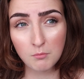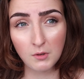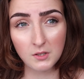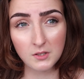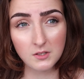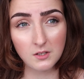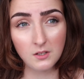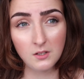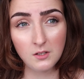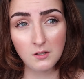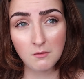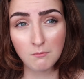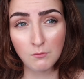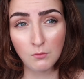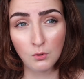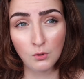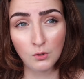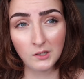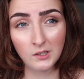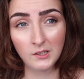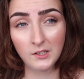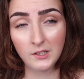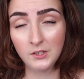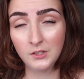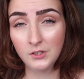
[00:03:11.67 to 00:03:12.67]
but in a
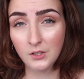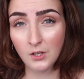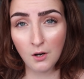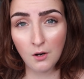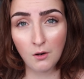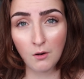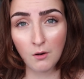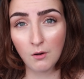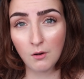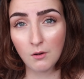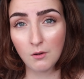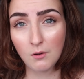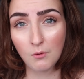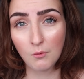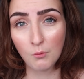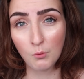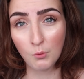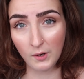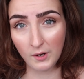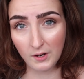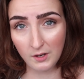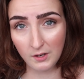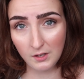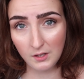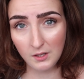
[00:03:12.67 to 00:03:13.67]
more young
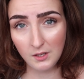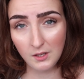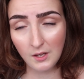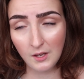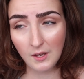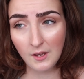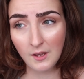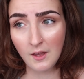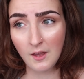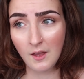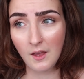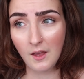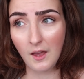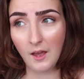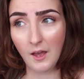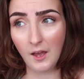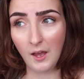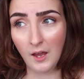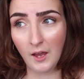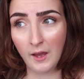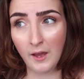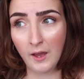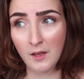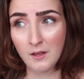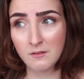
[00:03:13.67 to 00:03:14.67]
way.
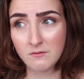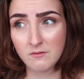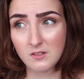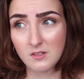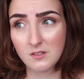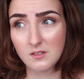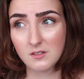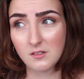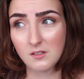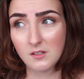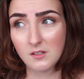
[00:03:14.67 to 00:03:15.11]
And